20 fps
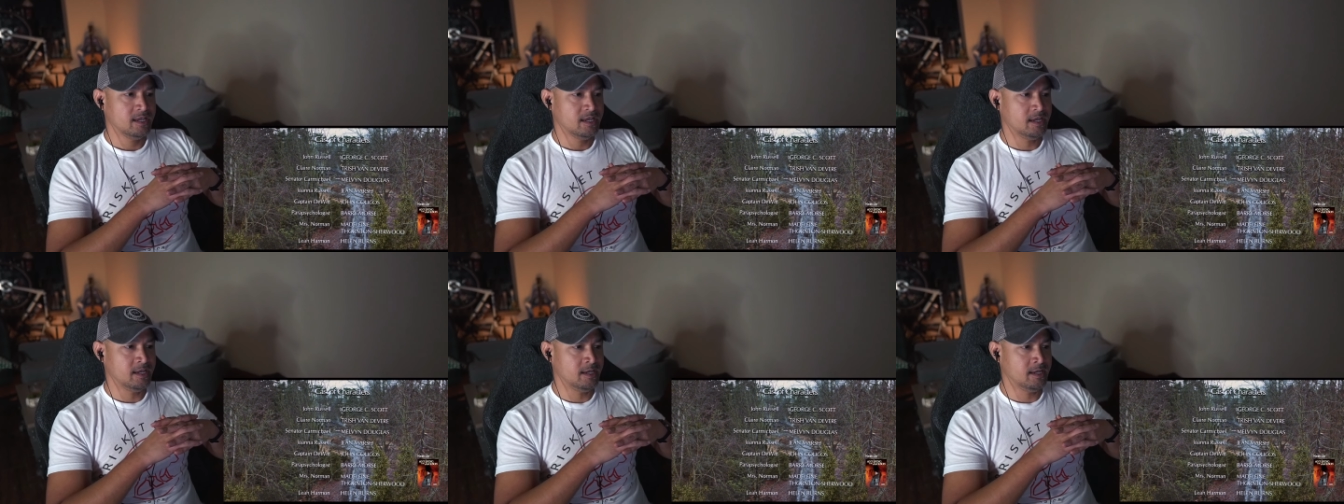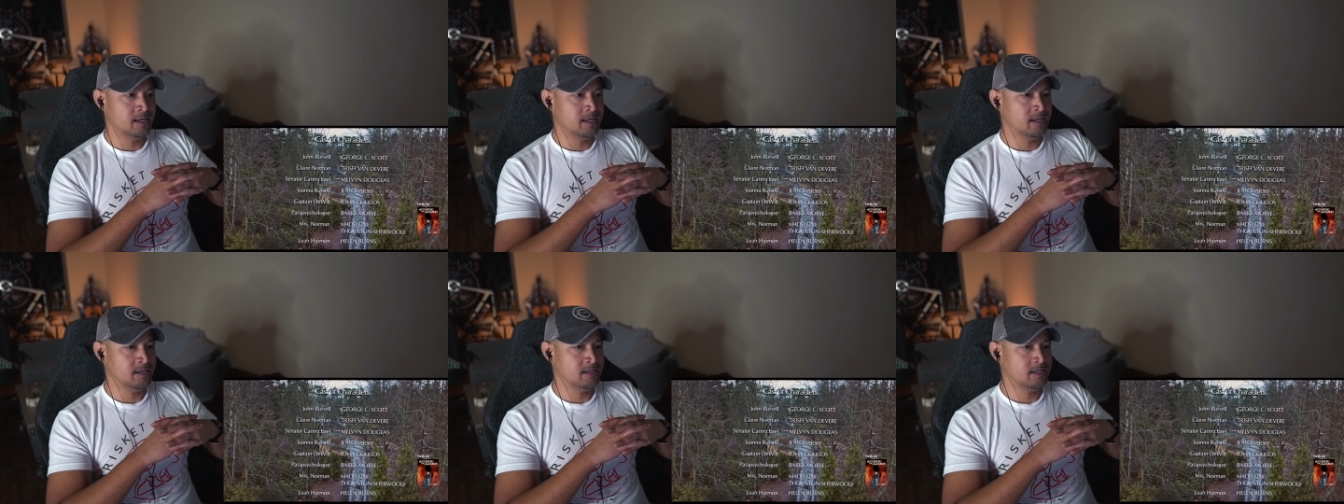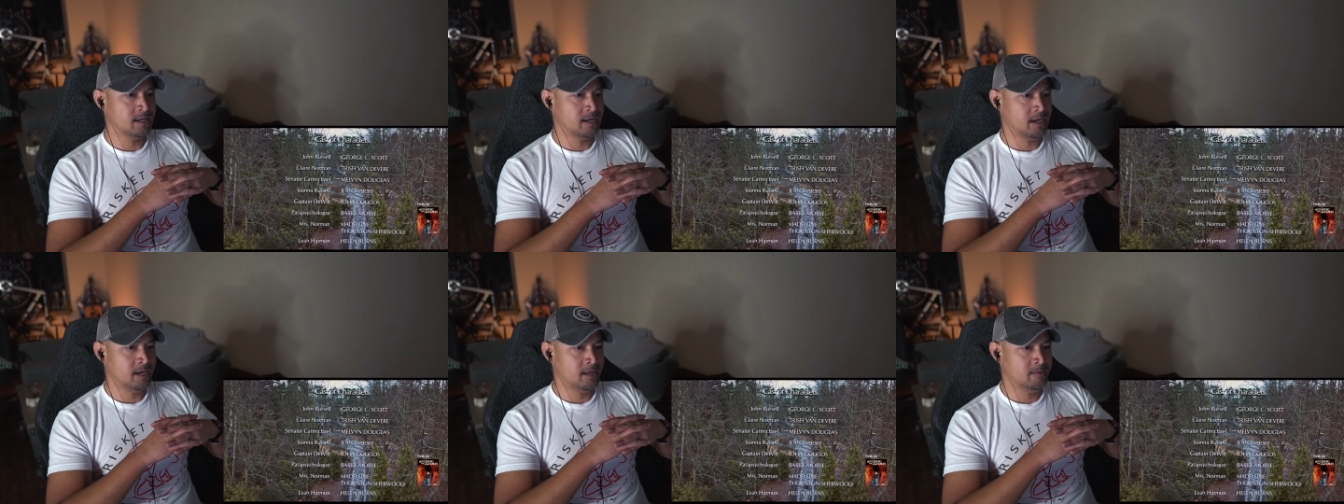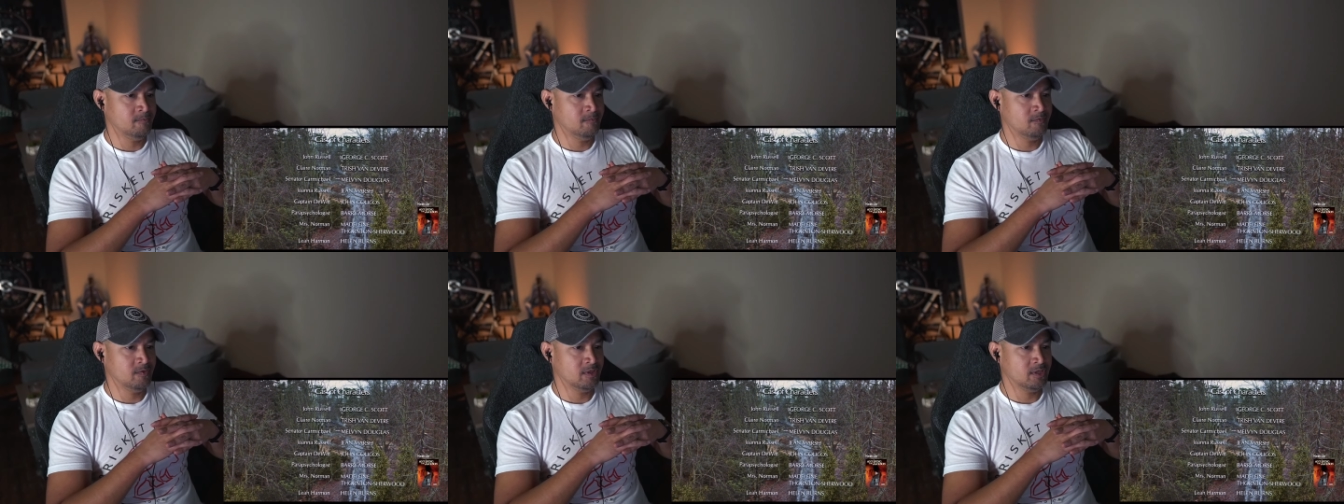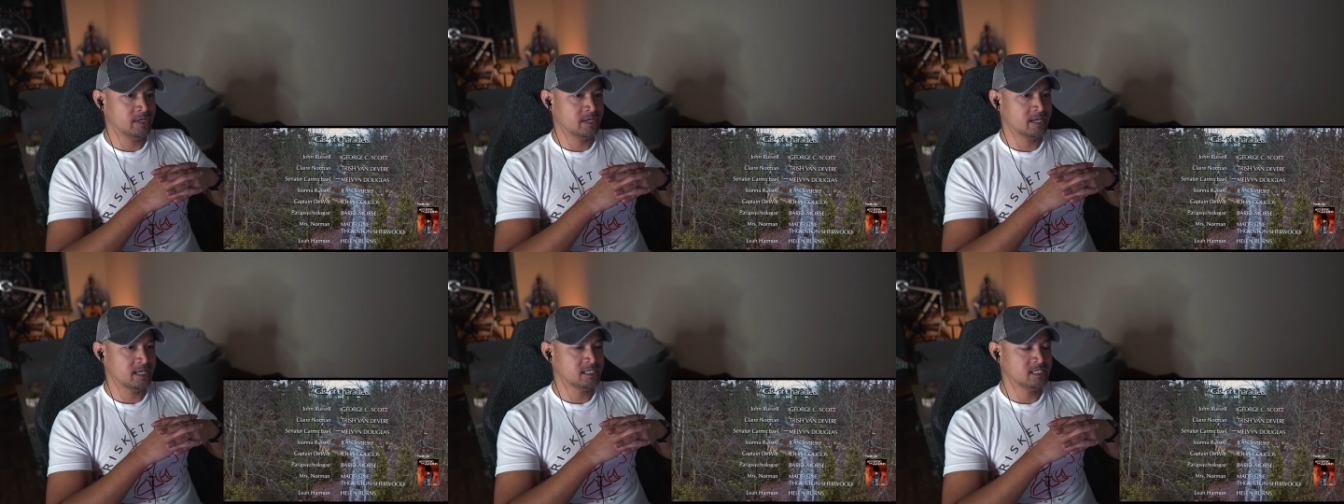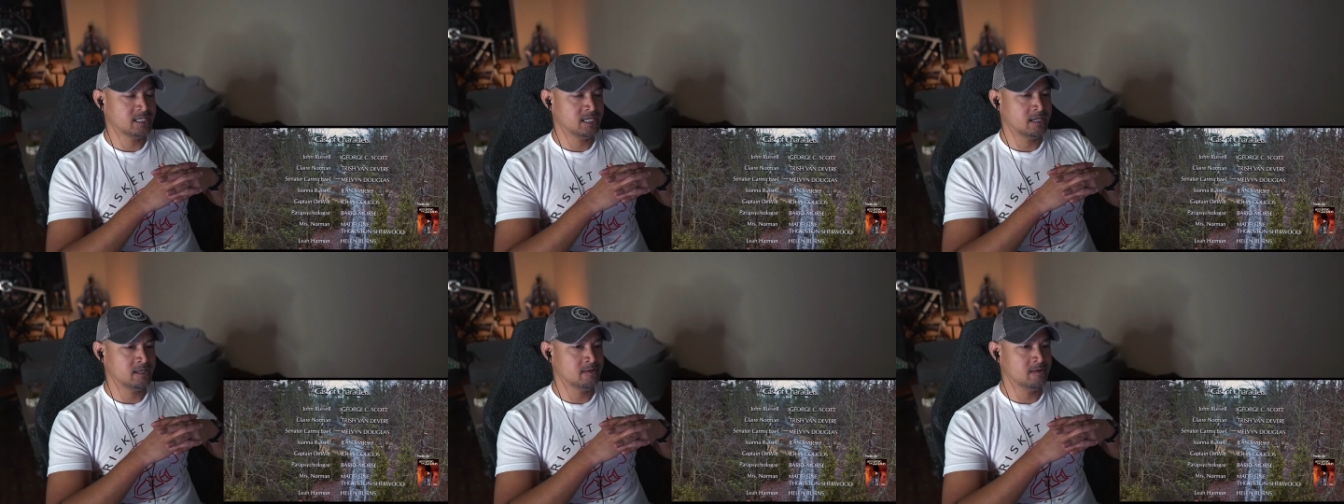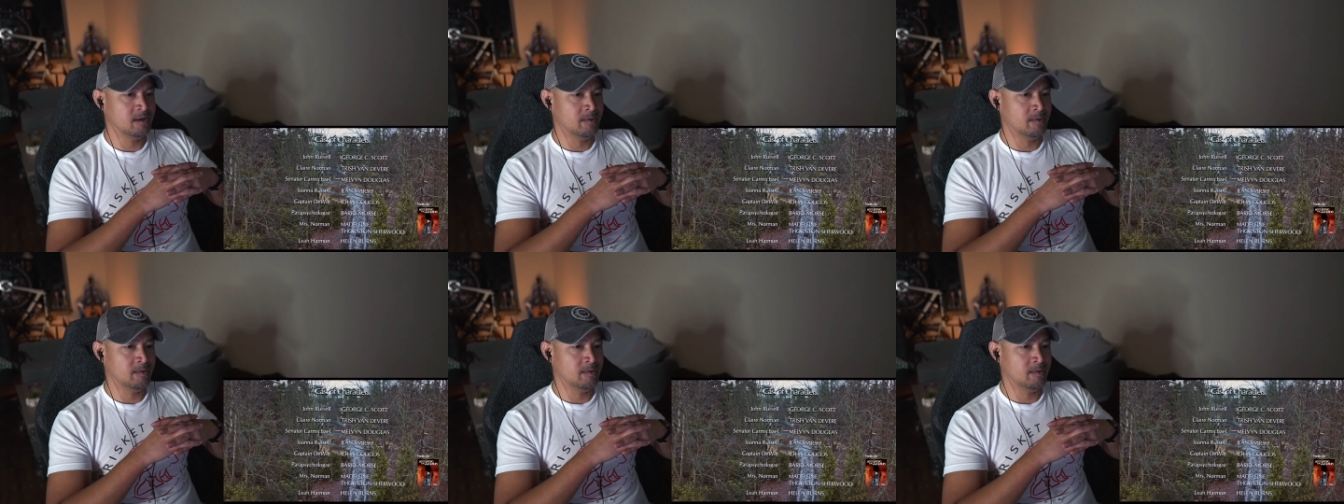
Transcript: And I'm, like I said